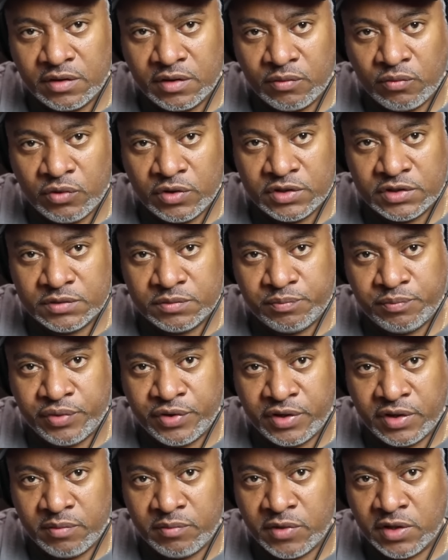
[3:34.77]
was
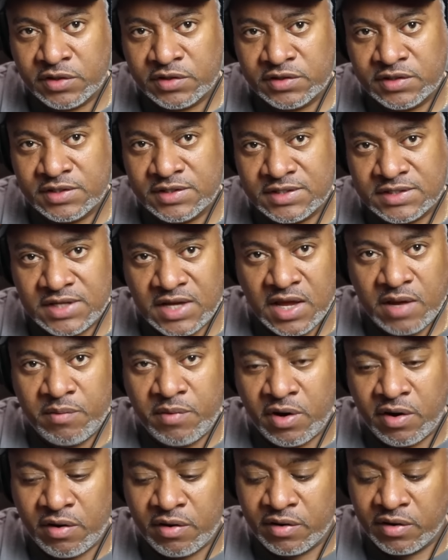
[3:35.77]
pretty much the same
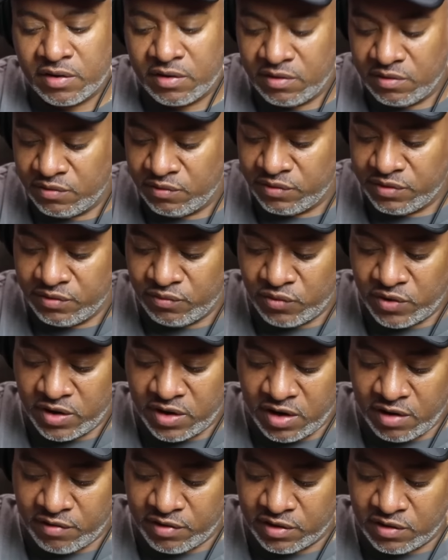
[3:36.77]
area where
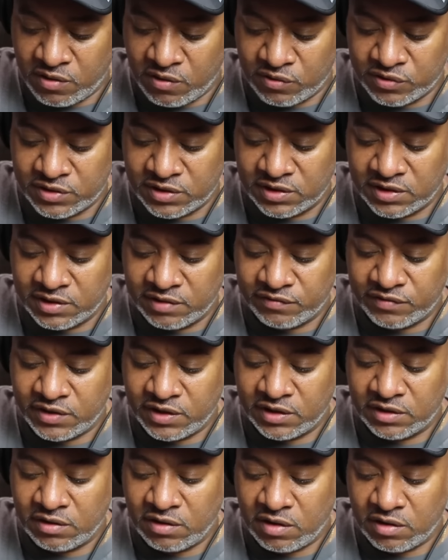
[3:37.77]
Eric Holder lived
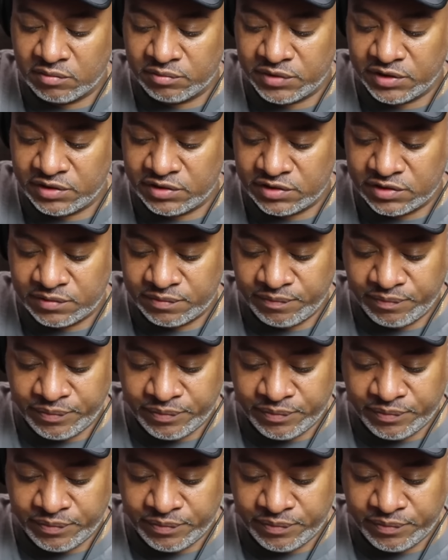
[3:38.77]
in Long Beach.